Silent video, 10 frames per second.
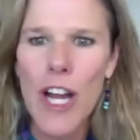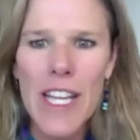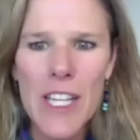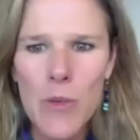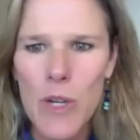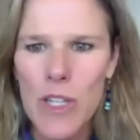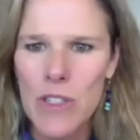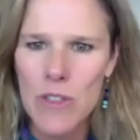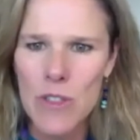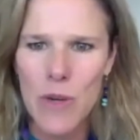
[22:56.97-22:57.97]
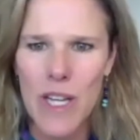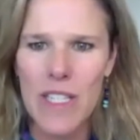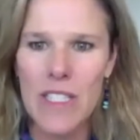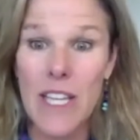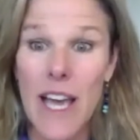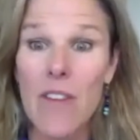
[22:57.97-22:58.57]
anyone who's ready to have